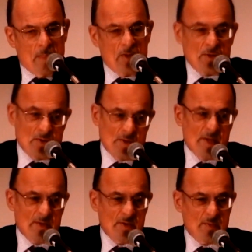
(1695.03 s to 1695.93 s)
As I
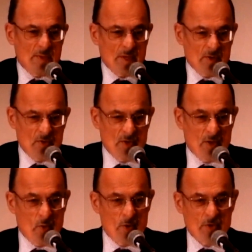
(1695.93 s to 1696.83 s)
say, it seems like a
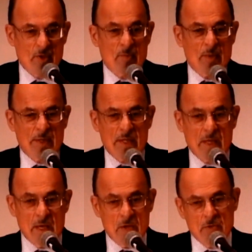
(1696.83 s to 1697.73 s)
silly question, but
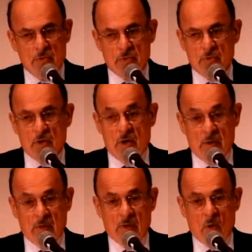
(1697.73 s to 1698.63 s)
the answers
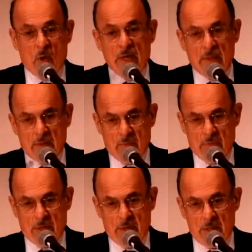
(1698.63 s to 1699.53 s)
are quite
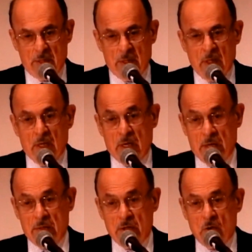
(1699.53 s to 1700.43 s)
varied
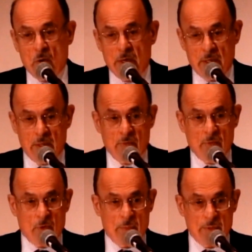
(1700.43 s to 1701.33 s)
and I think quite
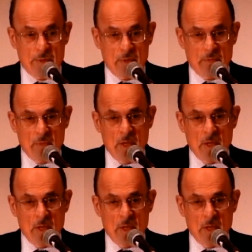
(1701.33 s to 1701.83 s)
informative.